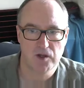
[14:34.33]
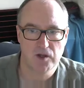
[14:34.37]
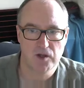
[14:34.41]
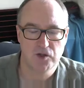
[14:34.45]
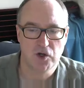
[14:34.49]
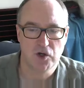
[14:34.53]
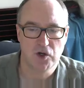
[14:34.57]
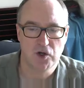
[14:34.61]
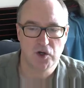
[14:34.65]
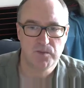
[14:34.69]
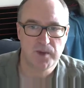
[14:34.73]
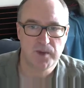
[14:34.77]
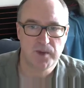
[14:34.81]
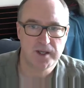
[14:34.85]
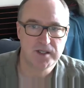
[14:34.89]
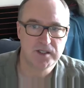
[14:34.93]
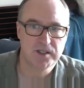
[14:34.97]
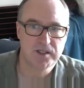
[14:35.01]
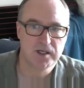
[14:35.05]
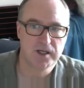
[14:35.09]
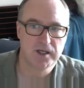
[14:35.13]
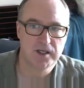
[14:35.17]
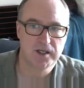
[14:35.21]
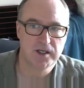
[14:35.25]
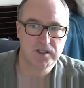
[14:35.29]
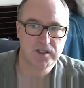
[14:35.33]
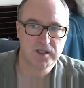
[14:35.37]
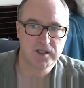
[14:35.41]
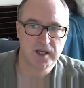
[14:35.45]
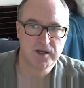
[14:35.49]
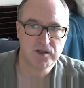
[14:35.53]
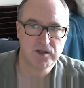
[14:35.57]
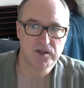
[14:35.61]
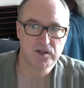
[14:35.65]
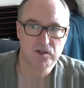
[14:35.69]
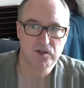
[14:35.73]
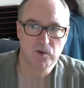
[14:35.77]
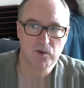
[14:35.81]
John basically
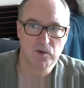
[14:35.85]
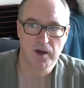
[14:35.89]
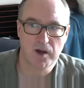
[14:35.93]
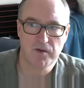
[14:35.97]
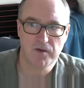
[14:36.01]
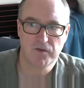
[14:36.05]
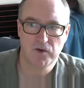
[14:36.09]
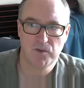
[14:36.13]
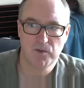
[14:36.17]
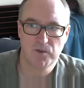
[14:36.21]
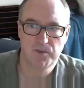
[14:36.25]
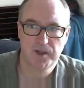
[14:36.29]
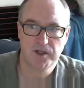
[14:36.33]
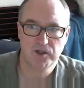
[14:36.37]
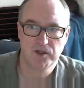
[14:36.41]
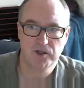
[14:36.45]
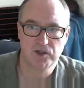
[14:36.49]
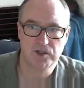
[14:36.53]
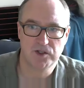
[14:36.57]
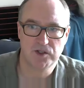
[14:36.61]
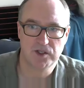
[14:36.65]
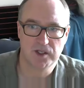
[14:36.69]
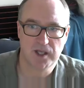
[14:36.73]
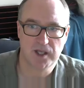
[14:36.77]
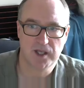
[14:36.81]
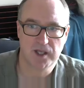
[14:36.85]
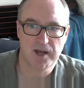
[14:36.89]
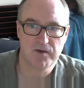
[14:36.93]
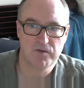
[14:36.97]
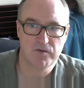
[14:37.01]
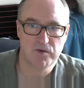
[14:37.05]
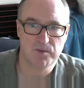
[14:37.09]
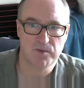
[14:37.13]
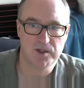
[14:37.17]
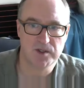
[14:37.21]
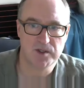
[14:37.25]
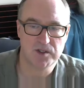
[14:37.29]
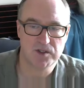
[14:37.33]
sent us quite a few pictures again
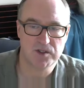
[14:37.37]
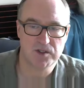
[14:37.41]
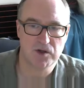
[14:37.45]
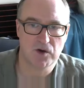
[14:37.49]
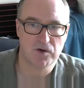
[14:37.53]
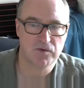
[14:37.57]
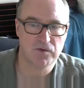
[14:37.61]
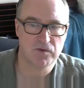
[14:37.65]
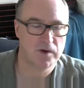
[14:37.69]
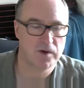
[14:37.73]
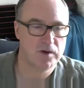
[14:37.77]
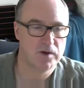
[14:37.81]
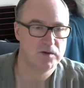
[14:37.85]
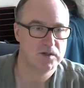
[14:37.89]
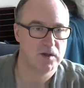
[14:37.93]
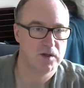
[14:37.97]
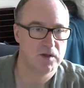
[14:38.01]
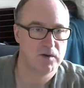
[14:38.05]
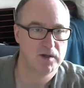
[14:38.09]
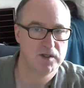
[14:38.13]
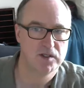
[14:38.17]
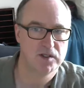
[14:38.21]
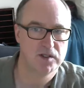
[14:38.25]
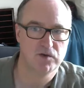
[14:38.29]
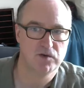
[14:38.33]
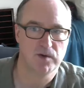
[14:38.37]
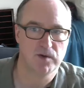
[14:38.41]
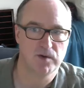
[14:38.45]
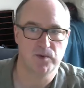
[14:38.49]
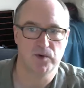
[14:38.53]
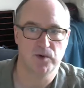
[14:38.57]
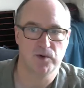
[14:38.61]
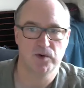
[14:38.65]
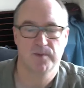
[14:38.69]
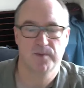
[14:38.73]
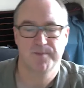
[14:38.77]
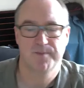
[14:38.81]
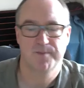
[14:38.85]
from his SOG photo history
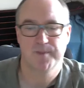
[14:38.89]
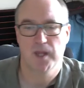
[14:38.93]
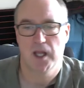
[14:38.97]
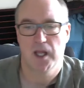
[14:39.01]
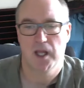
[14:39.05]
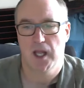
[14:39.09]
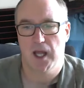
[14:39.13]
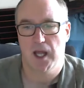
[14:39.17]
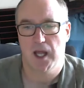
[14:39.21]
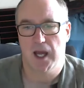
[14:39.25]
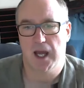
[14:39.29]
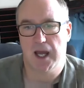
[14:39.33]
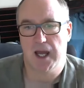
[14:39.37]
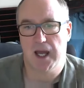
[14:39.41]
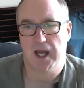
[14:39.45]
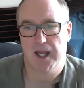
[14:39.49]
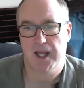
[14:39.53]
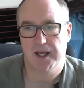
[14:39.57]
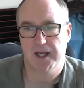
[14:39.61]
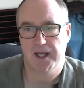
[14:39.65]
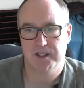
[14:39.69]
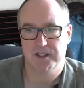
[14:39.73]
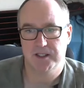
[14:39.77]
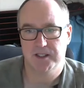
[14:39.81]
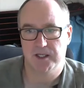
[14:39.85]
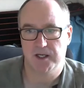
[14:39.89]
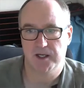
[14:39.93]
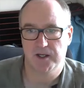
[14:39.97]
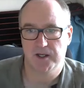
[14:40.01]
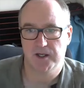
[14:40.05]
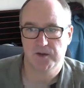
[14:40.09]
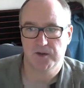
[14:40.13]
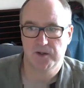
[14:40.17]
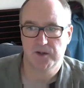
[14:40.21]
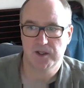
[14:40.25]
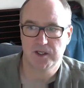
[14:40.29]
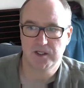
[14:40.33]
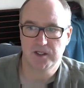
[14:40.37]
book, and uh,
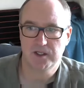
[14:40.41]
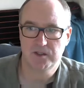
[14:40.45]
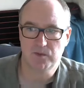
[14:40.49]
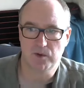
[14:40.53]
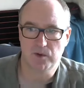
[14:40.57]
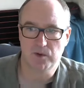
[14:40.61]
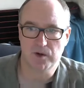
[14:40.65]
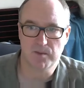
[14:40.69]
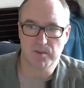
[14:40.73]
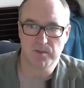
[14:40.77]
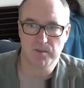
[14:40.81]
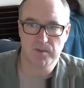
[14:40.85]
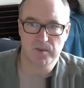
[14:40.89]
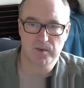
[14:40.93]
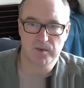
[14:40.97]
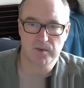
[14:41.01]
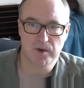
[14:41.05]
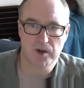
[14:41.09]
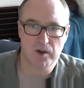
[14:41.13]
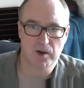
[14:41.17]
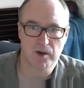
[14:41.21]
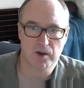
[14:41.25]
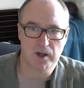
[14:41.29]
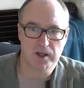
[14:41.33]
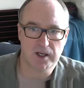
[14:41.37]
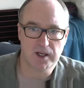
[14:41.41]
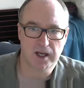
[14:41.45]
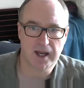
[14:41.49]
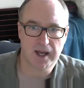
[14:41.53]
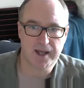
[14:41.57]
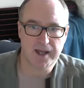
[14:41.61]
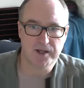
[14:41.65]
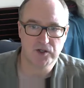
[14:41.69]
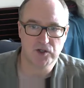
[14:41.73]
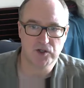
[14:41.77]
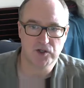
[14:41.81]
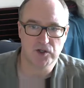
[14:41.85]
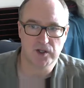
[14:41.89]
these were you know a
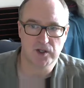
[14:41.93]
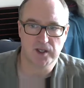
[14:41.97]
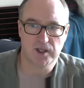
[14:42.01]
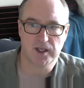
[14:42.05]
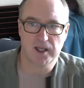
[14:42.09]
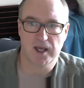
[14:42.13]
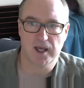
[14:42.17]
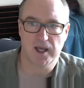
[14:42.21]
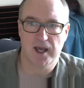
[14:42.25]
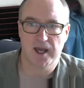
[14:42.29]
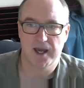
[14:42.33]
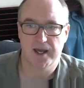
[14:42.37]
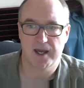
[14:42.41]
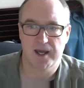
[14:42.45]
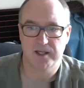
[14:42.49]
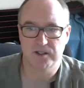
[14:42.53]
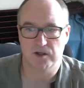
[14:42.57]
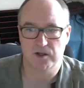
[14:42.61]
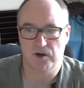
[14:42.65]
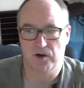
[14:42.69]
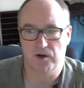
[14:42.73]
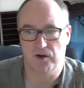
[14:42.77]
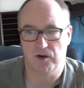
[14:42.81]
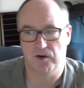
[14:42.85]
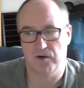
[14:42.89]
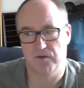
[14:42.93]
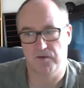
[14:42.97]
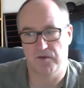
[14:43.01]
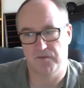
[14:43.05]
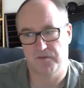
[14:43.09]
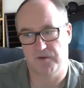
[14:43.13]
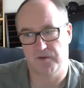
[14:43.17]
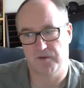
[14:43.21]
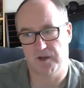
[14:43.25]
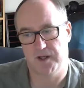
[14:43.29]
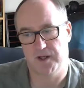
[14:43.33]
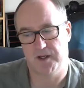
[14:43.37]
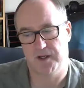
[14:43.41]
collection that he had of
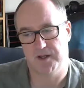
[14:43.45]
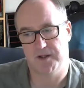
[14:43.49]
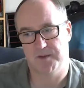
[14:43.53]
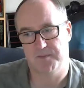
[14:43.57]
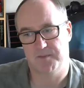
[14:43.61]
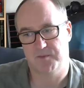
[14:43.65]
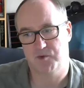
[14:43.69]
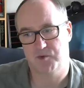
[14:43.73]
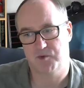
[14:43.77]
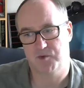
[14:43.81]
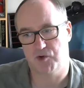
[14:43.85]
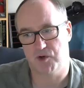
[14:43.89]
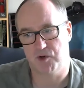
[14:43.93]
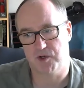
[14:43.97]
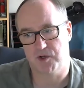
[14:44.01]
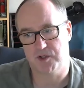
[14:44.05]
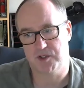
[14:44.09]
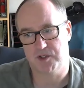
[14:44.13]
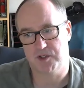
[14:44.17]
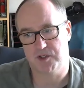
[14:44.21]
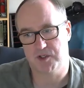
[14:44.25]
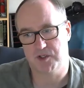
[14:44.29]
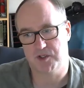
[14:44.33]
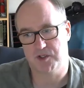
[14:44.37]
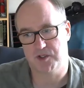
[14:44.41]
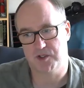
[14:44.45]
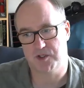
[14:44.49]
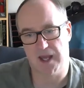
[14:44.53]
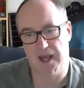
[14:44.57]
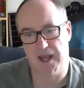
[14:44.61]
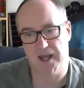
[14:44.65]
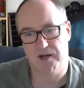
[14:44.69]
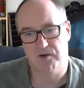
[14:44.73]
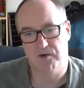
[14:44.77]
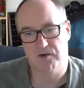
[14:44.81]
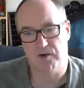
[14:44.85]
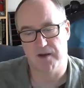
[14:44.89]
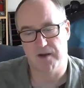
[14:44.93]
uh, trucks and
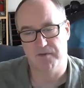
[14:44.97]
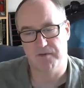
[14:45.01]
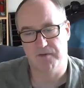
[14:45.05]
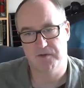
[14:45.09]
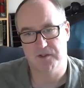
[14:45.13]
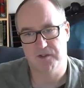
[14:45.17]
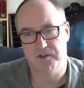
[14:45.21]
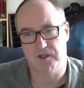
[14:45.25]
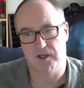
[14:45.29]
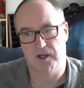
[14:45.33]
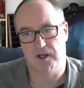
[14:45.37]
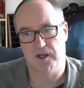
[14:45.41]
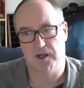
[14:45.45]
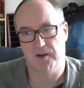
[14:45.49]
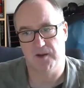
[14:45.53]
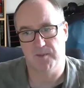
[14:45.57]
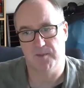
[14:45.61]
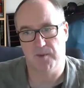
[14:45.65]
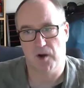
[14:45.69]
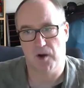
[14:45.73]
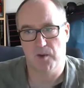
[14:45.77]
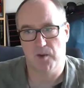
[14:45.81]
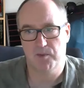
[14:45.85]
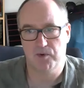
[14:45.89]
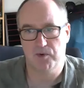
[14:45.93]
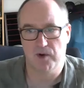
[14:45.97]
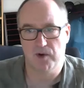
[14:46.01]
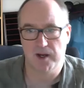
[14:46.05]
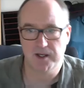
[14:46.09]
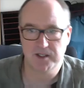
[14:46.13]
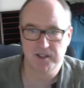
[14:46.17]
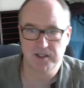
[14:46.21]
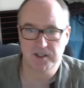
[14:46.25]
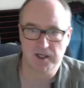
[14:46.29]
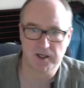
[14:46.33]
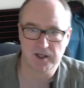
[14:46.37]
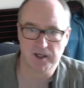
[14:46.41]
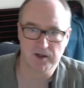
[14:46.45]
aircraft um,
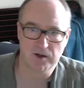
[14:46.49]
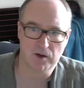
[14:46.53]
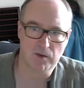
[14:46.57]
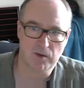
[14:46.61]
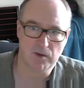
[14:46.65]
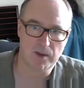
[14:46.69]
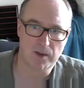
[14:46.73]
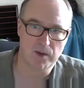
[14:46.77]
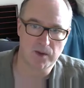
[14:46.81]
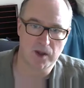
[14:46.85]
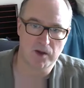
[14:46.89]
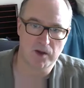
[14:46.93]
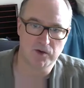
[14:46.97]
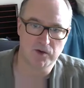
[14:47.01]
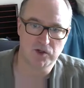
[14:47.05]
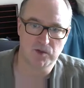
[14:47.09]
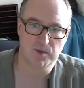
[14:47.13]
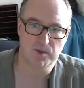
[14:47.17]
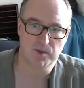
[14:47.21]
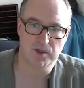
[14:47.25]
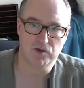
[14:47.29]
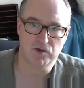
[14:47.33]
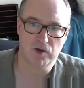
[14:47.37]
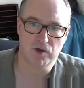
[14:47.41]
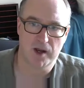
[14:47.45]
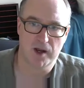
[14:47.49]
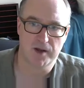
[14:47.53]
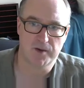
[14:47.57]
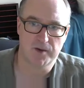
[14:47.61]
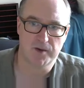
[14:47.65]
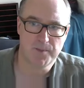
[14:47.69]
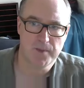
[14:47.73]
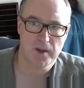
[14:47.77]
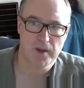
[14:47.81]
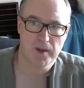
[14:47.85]
operating around the Ho Chi Minh Trail.